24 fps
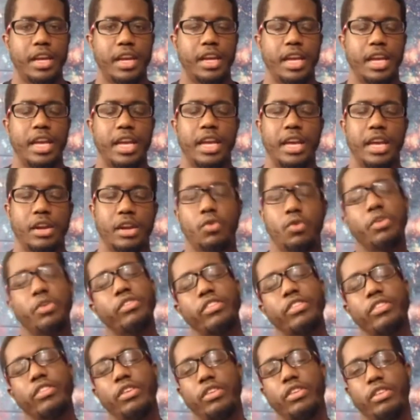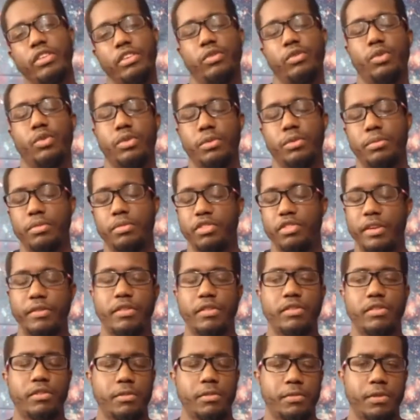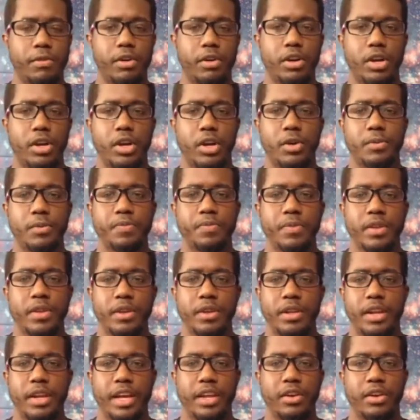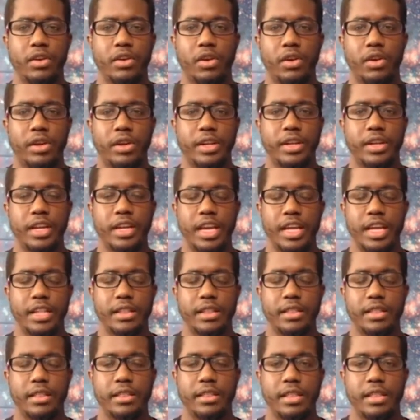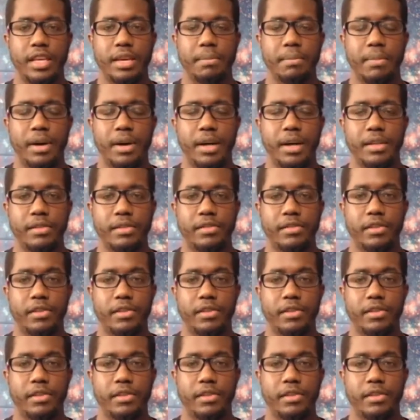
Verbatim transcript: And of course, these energies will shift into Virgo later on in the month.